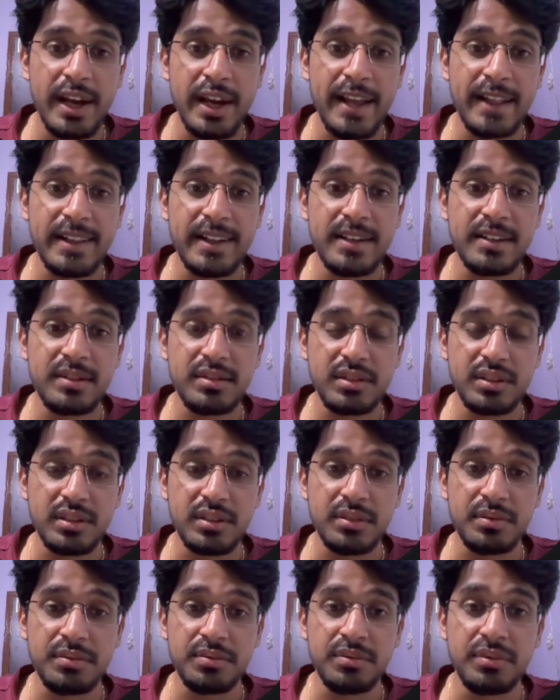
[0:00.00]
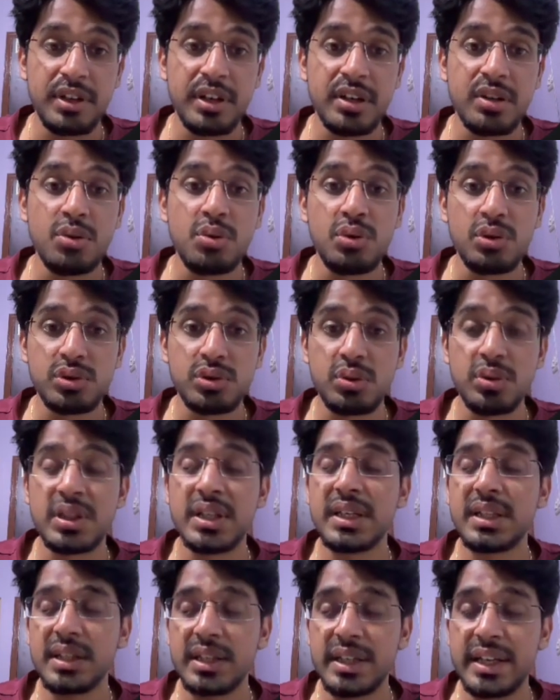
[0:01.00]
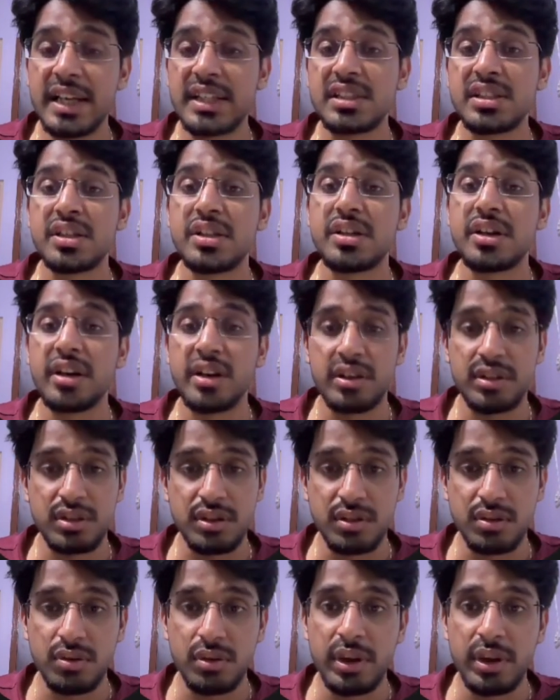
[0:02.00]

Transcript: and then it goes to the next iteration.